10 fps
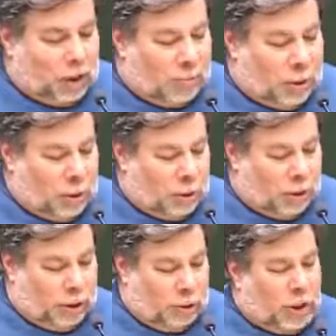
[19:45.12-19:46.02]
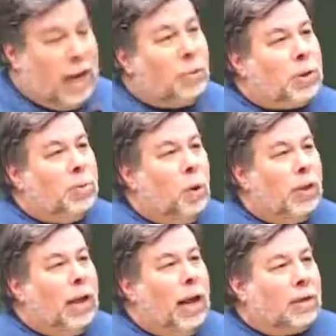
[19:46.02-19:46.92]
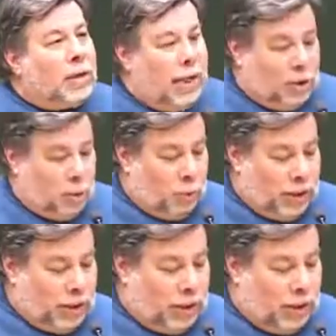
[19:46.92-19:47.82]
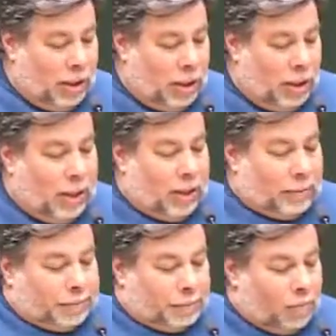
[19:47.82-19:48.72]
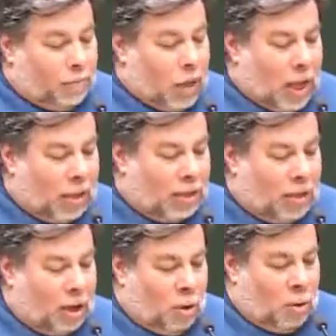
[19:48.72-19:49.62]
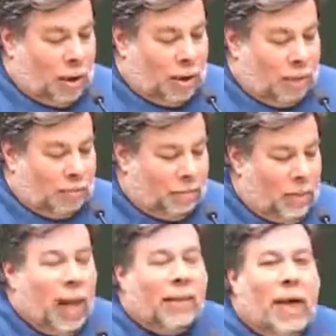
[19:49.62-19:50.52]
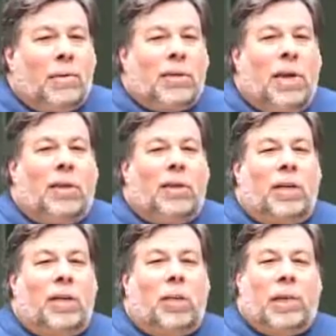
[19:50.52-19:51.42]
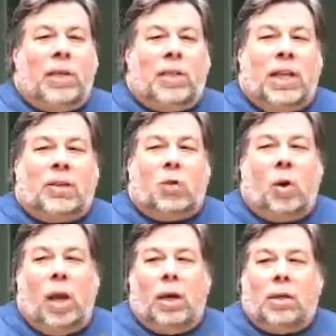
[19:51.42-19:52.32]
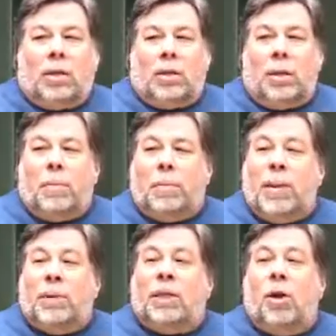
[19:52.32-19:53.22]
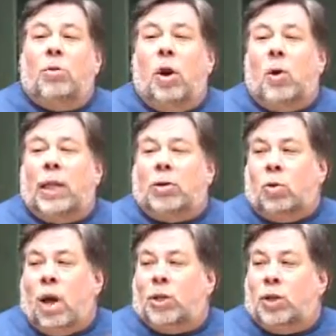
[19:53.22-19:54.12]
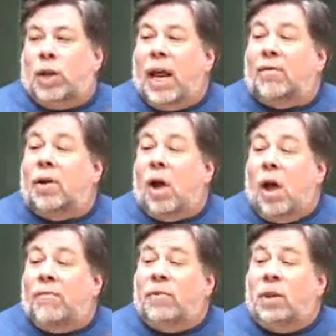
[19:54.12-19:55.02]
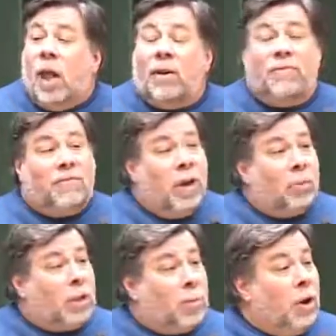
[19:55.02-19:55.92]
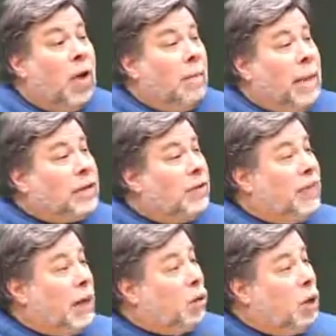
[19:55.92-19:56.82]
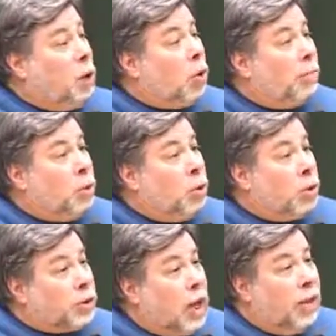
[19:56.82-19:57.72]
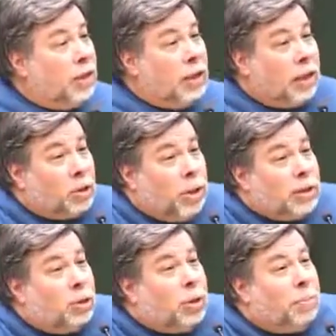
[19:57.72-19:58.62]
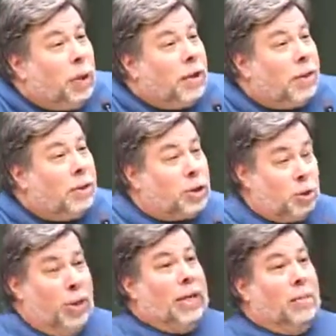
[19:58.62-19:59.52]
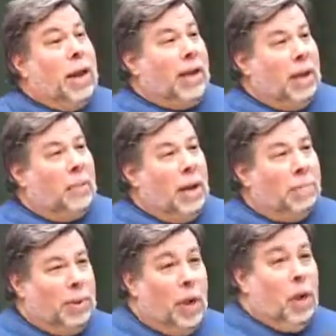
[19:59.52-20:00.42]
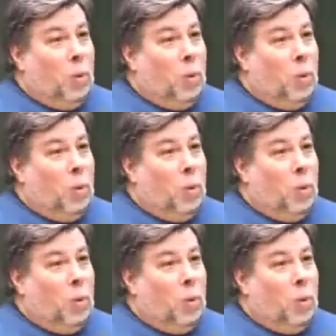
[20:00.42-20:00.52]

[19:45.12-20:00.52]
for computer use, and it was more than out of state tuition so um, that was a good year because electronics, people that don't know electronics, you can have an awful lot of fun with them. Or imagine if they don't know computers, the little tricks you can put onto their screen that might come up, and